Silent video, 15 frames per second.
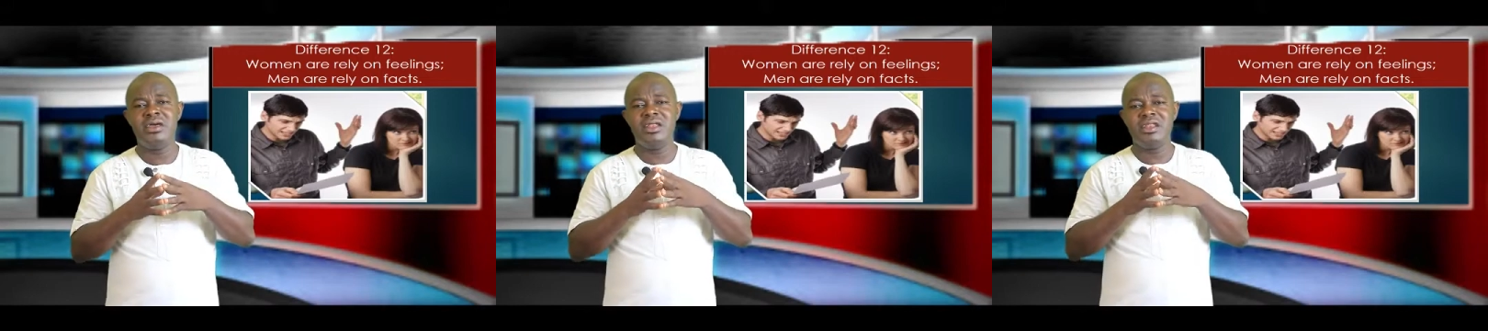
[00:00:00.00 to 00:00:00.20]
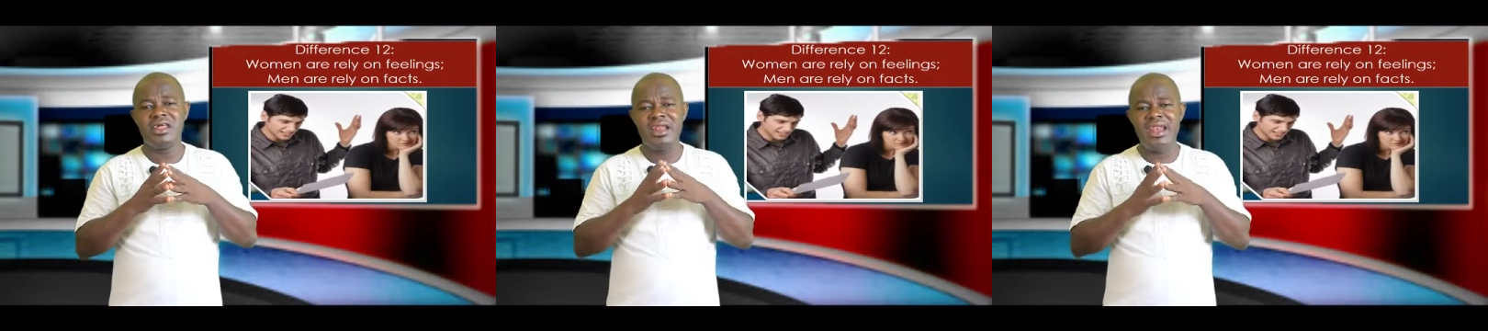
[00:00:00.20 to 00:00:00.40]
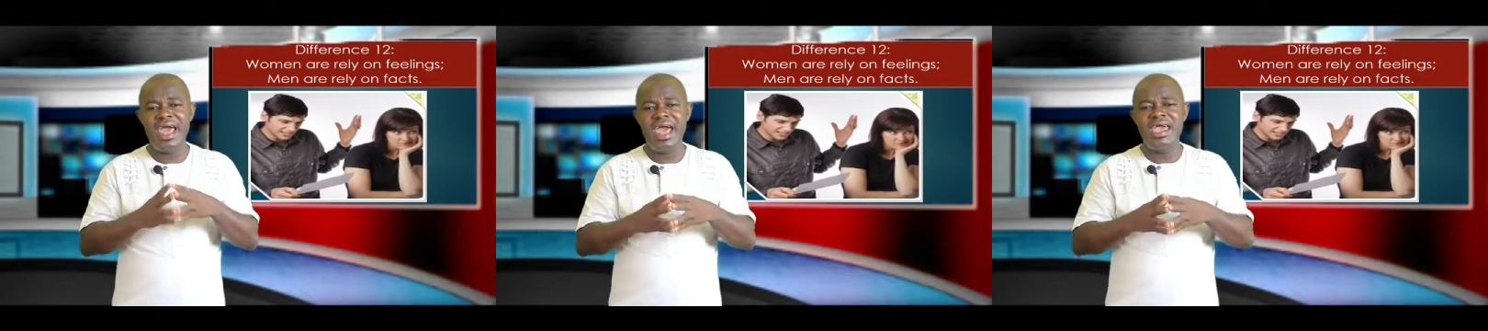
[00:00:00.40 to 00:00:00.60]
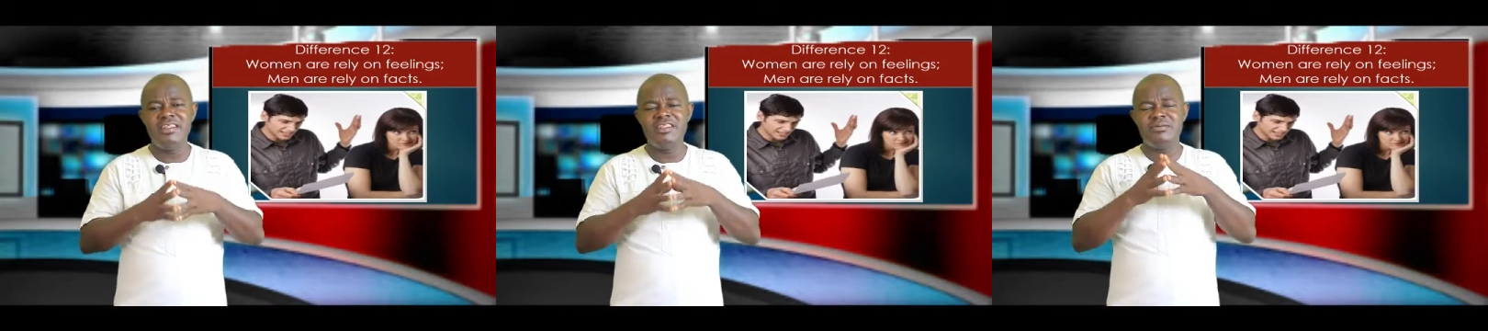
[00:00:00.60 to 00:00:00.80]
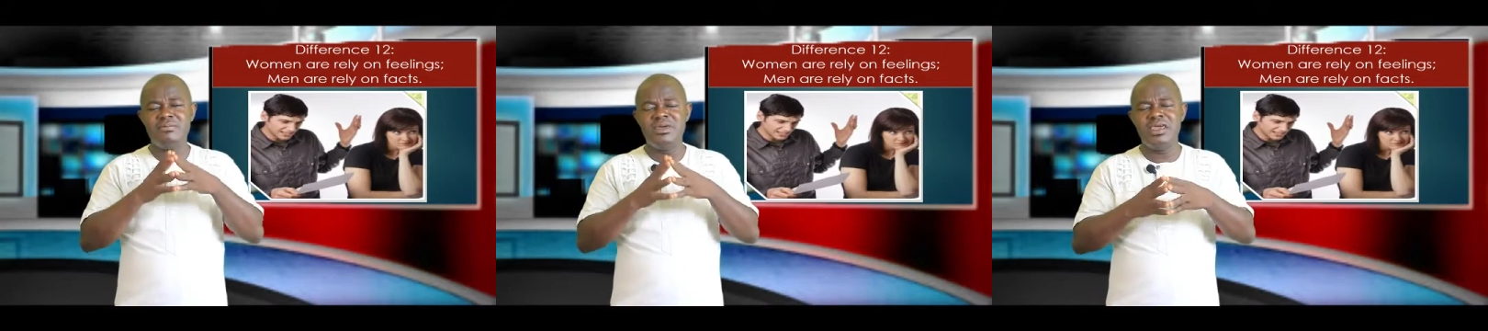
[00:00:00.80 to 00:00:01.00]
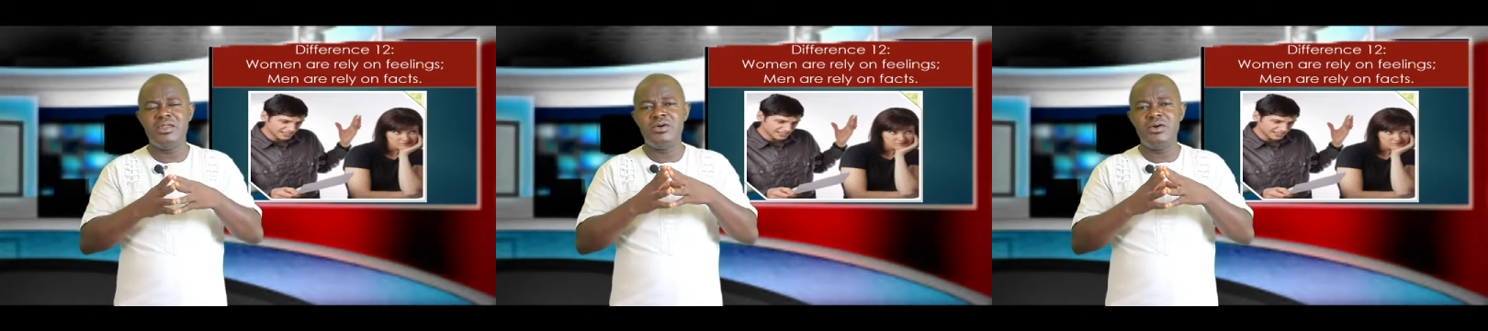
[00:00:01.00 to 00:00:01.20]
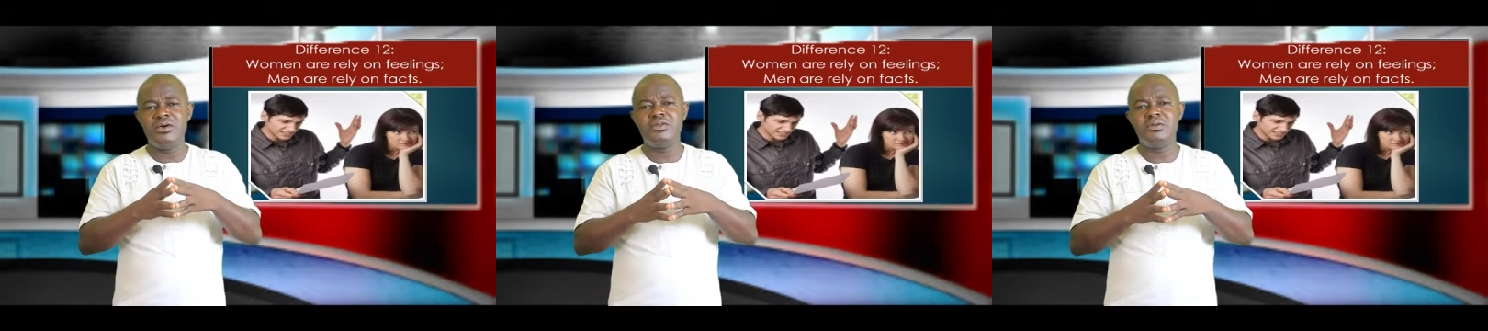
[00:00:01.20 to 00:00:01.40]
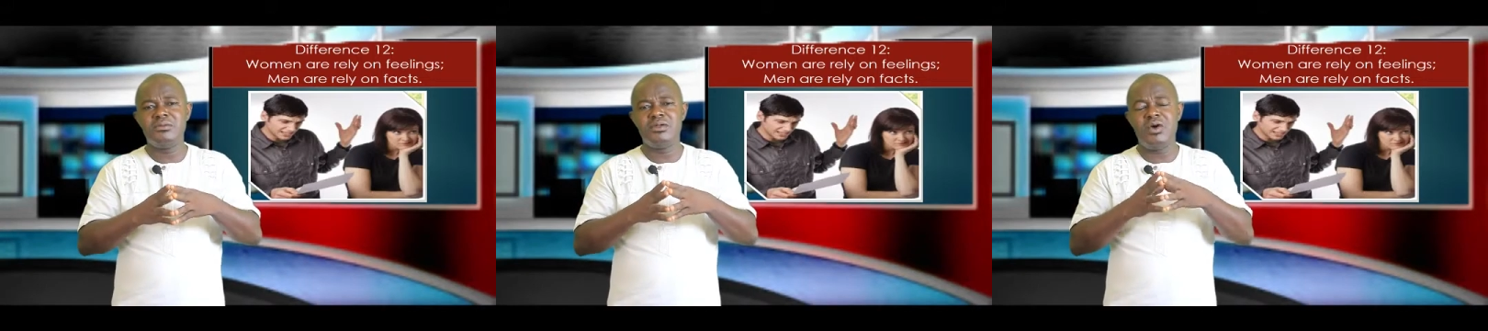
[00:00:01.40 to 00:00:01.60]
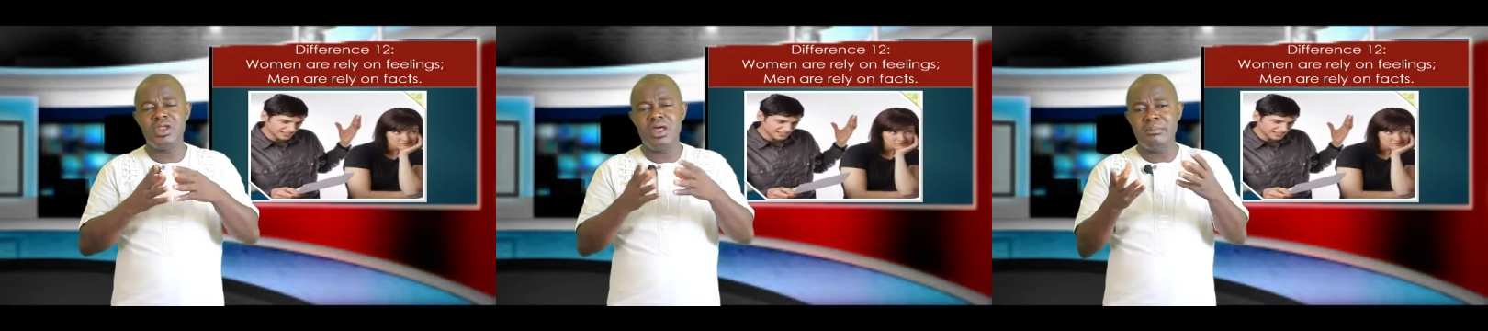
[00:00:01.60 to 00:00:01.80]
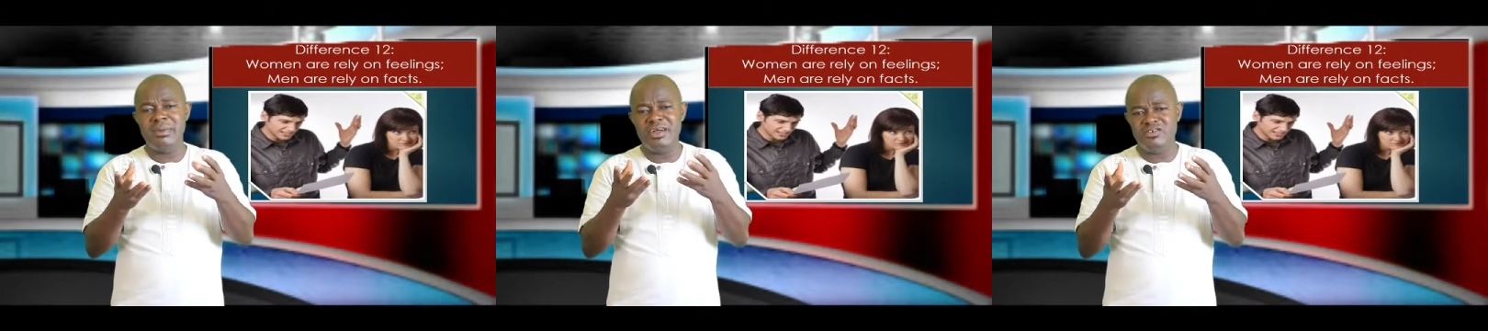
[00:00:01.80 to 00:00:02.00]
the light may not, or
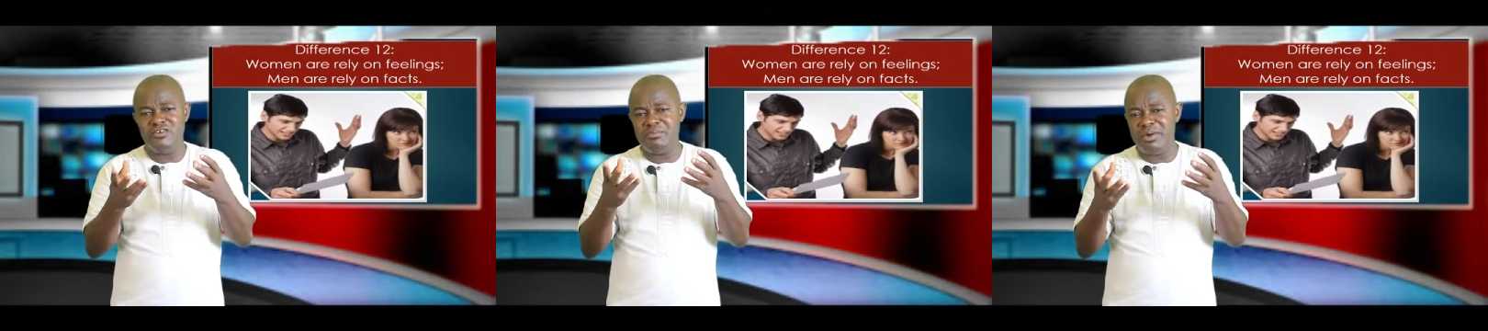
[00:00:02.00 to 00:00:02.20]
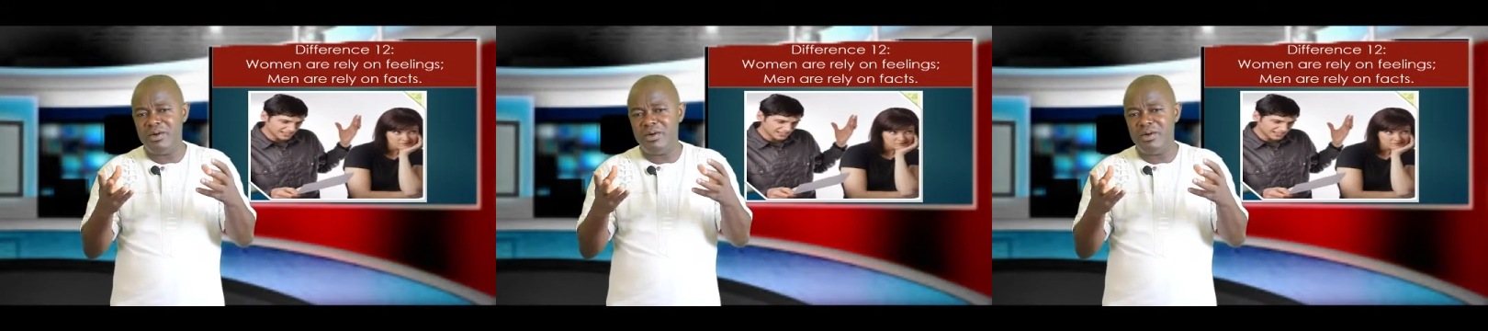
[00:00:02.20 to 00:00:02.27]
the amount of